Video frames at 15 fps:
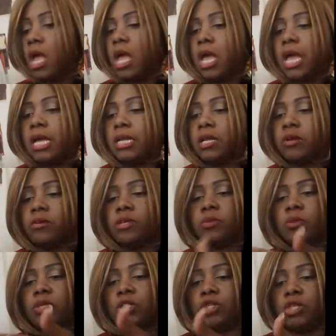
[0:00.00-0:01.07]
And here's
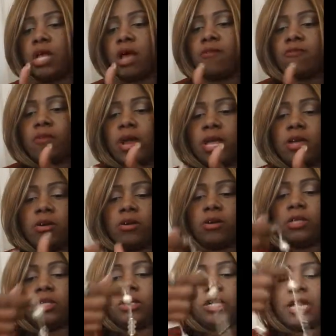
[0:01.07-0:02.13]
what they should have right here, a
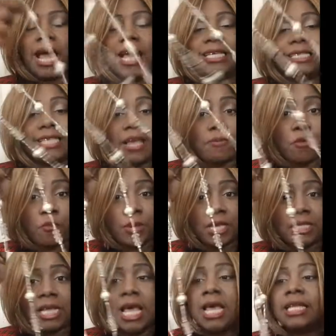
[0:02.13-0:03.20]
little nice staple
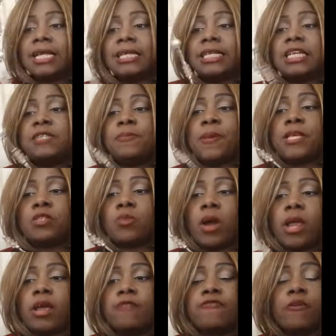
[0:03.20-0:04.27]
piece. Now this piece
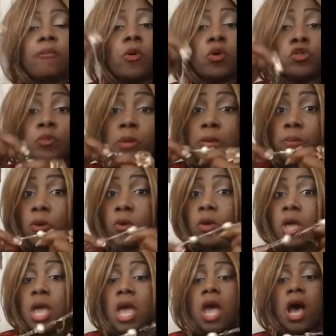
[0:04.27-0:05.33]
right here, for most people,
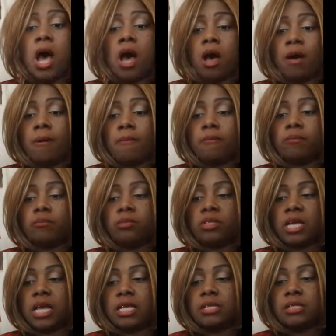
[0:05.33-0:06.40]

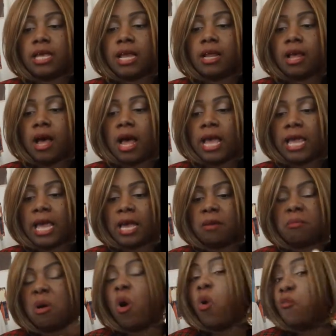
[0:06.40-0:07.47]
says that I
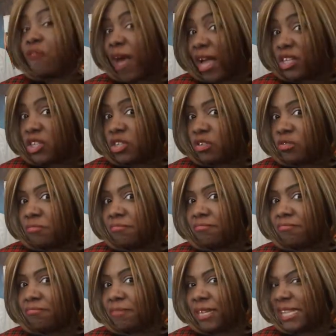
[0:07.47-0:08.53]
am old-fashioned,
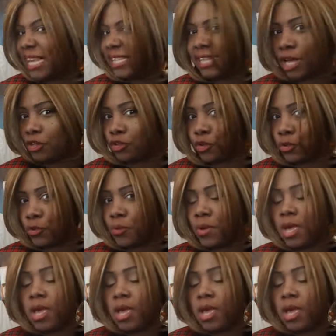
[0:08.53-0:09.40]
but that's not true.